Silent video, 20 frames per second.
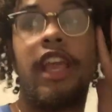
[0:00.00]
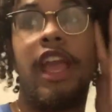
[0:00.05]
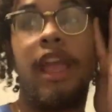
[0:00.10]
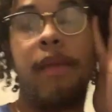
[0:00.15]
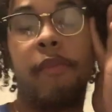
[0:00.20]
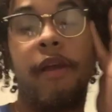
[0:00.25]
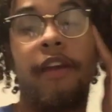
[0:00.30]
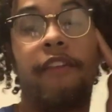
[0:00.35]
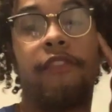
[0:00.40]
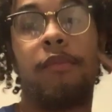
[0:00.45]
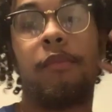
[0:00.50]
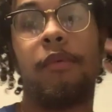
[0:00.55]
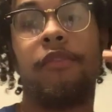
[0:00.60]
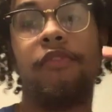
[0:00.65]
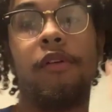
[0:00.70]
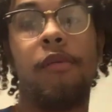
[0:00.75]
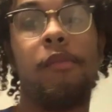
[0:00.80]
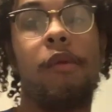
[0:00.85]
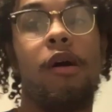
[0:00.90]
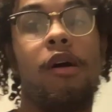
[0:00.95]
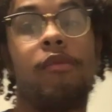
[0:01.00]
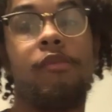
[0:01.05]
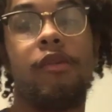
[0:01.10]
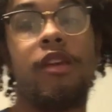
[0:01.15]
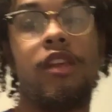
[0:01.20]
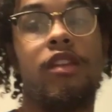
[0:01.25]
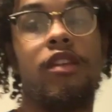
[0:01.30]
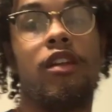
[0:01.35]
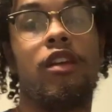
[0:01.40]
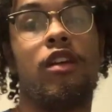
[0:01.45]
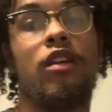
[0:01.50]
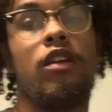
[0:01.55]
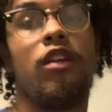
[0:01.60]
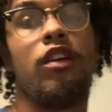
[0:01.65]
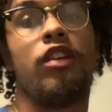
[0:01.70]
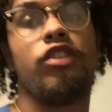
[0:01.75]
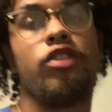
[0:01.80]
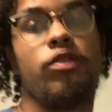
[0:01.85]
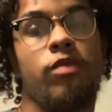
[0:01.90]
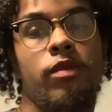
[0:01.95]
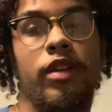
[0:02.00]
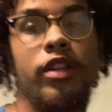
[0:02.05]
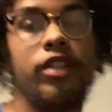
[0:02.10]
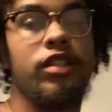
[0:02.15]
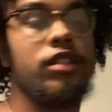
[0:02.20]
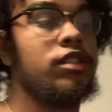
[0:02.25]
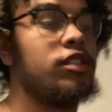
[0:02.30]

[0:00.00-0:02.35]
came back from a football meet. Just wanted